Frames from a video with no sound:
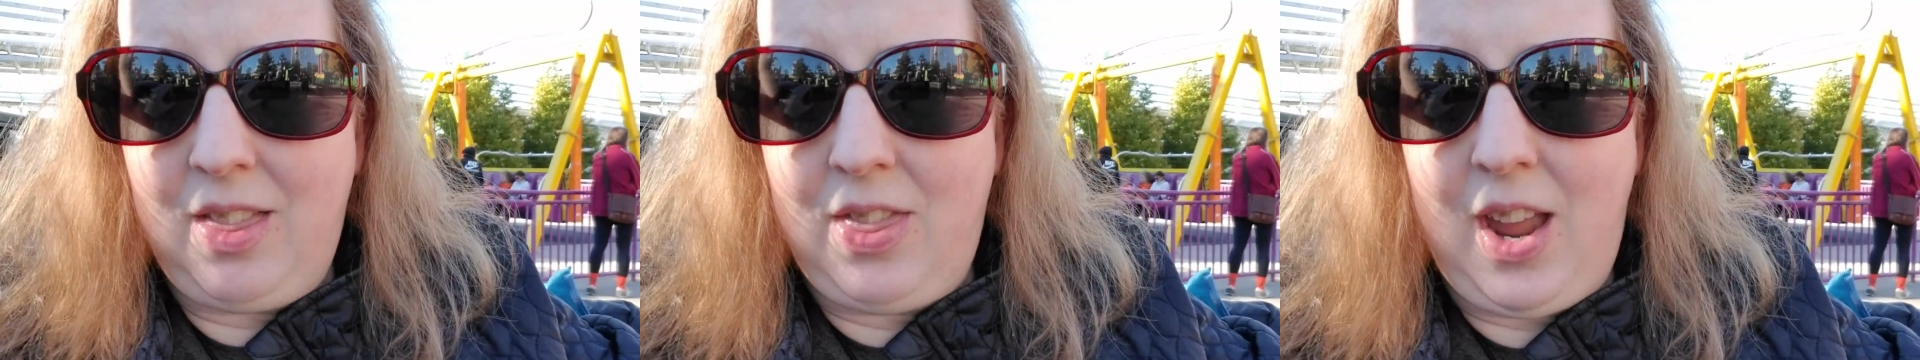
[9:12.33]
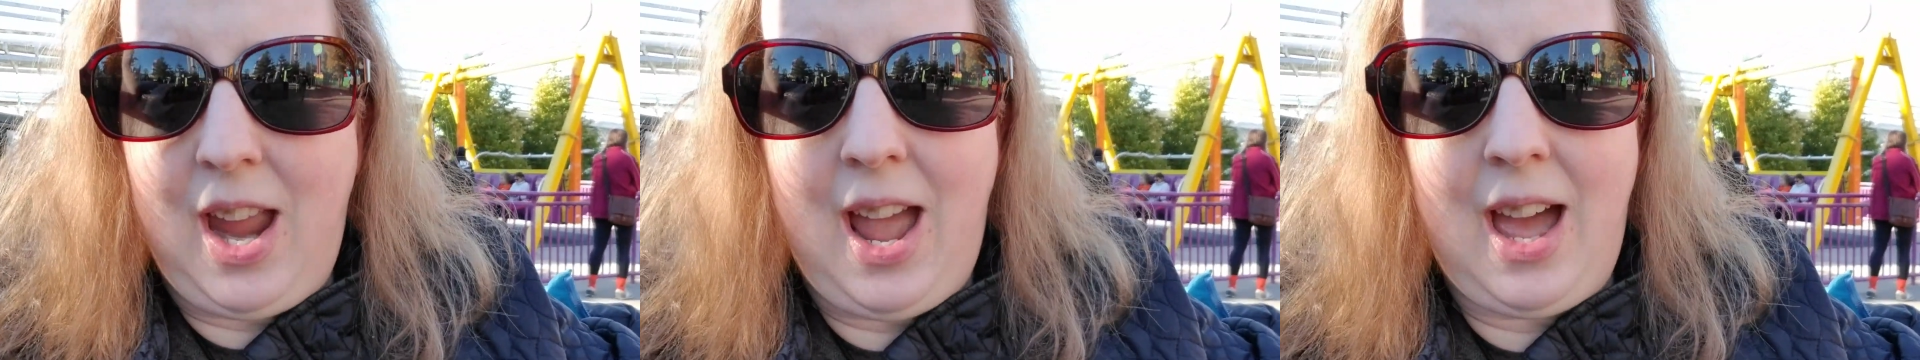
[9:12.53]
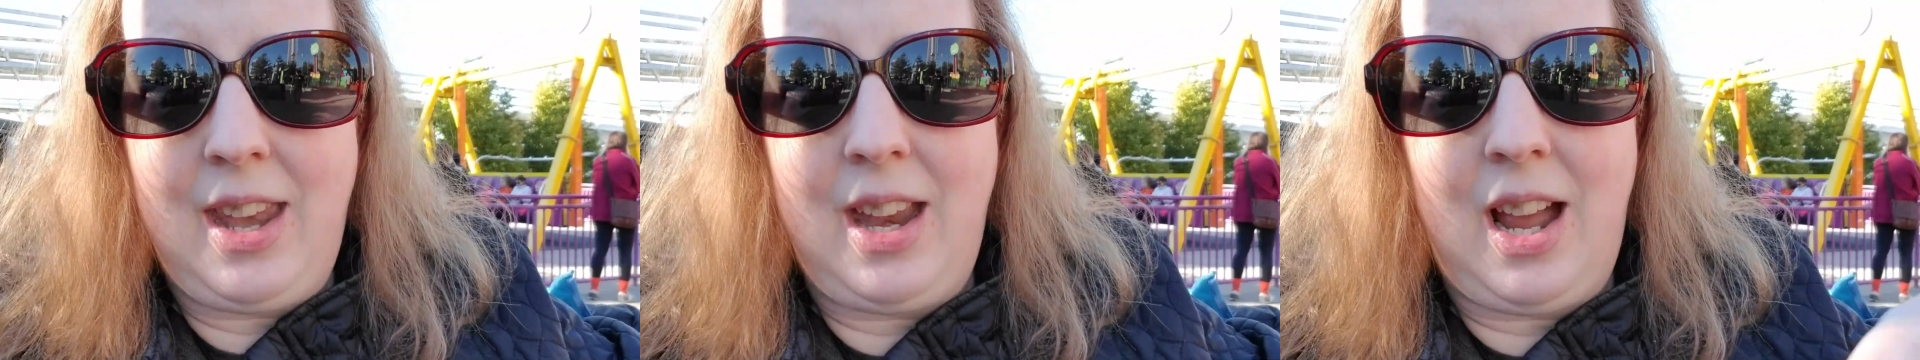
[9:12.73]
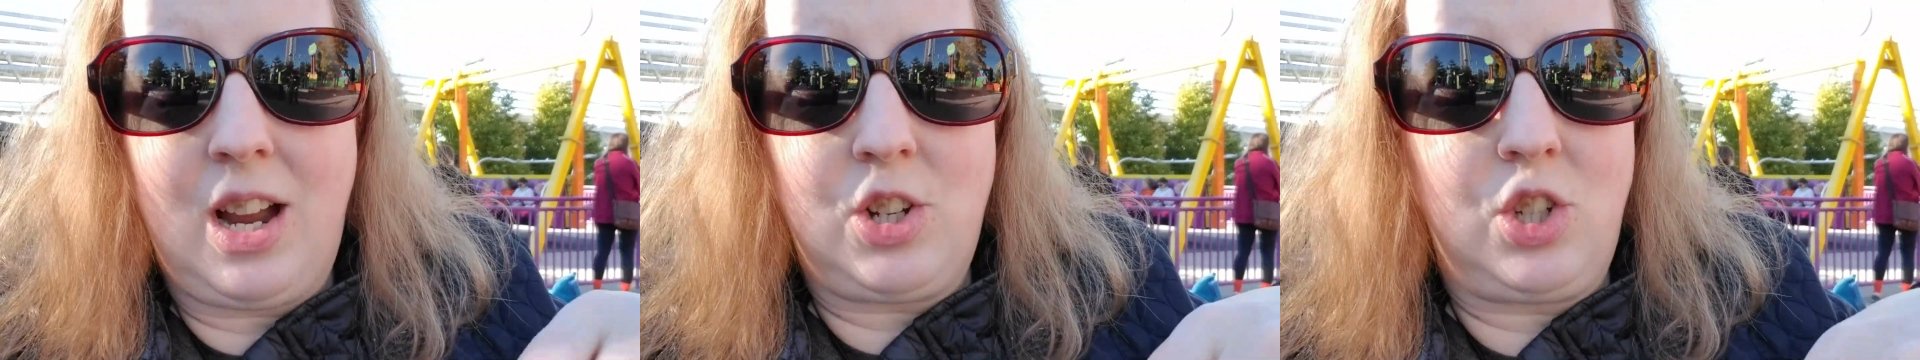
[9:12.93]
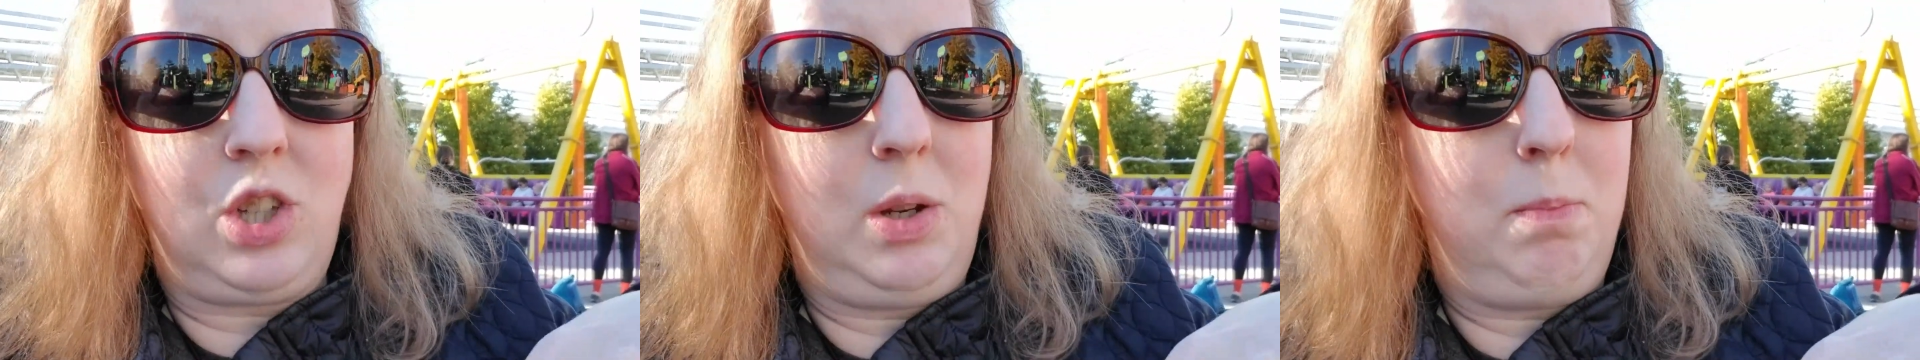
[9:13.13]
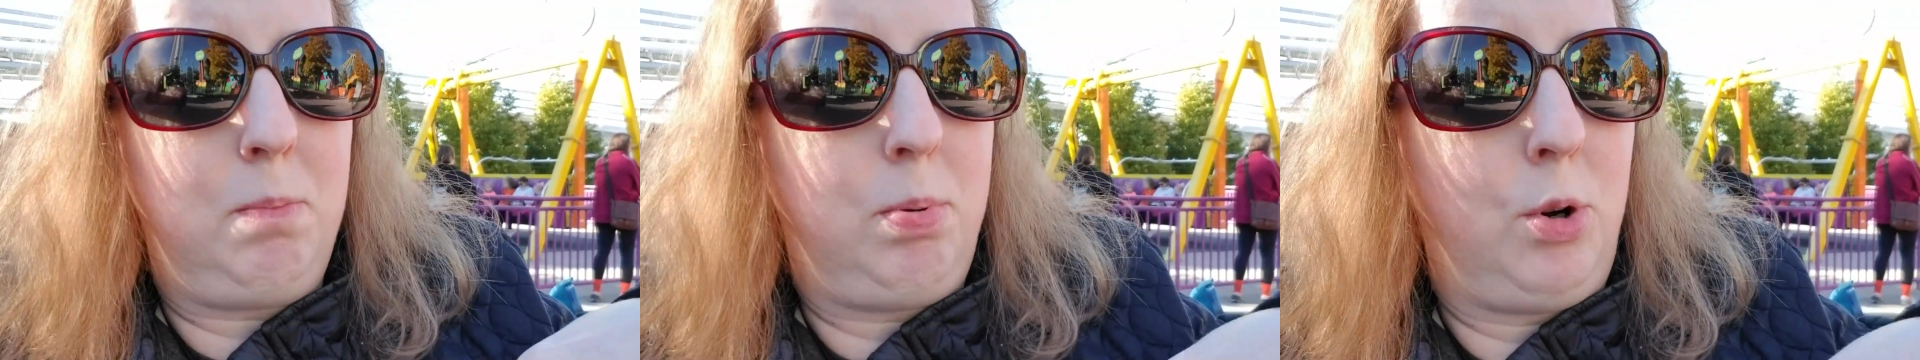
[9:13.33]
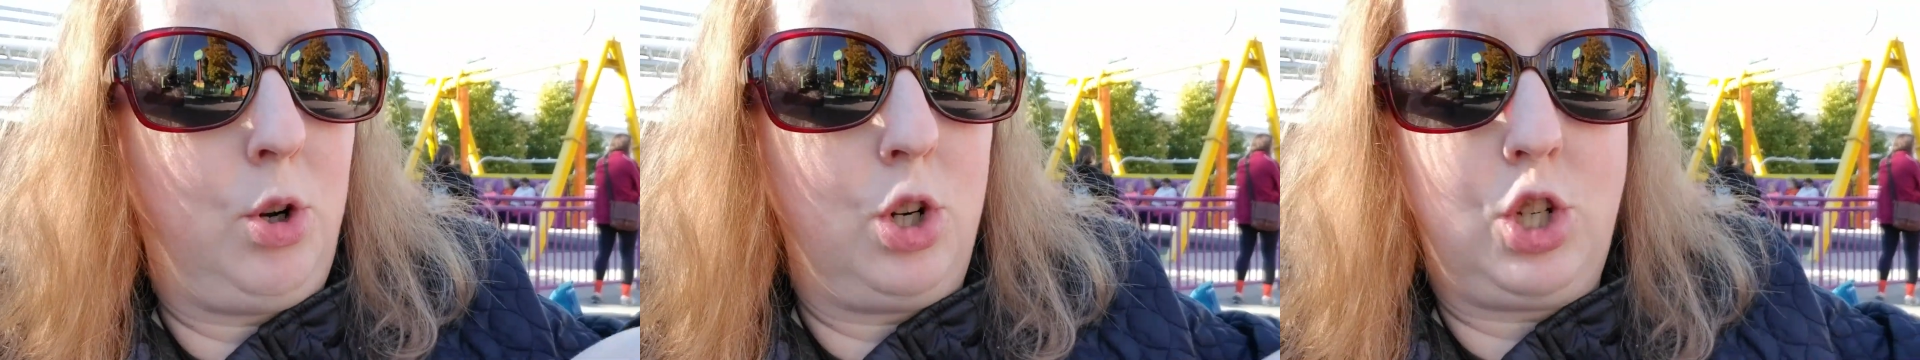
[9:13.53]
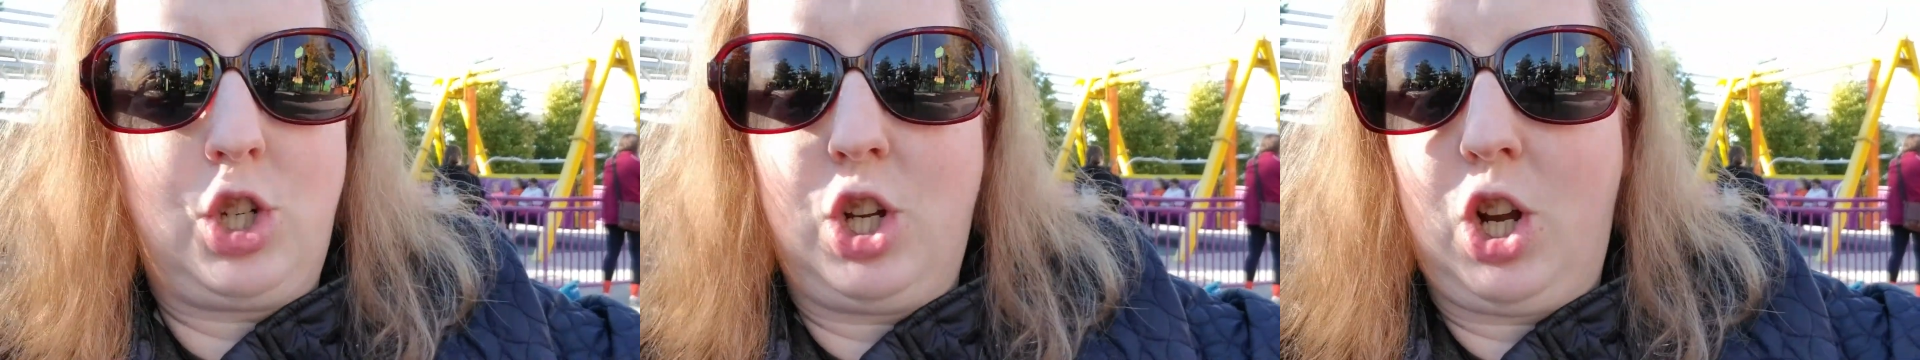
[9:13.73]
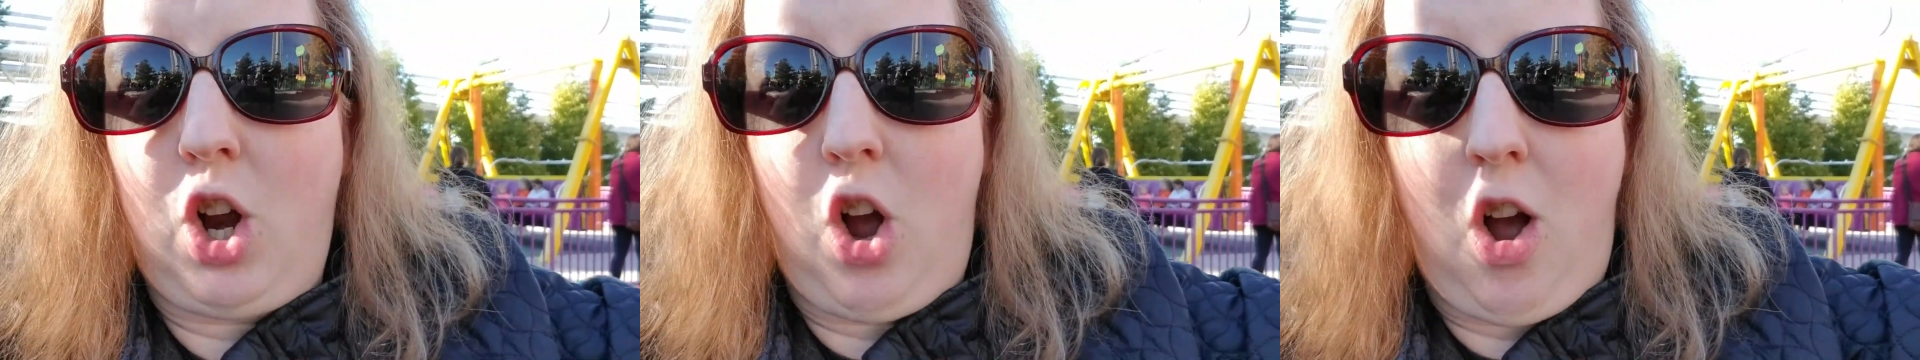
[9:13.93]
they had to actually push it